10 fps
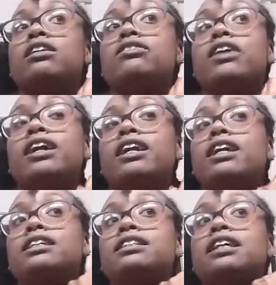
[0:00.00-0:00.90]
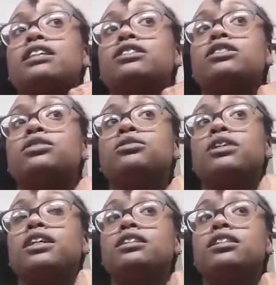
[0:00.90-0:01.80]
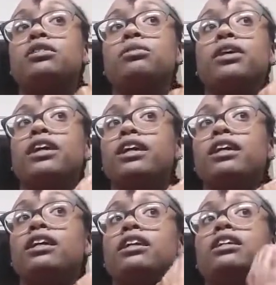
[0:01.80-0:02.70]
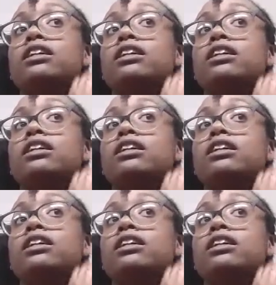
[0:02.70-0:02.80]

Friday is 2 days away.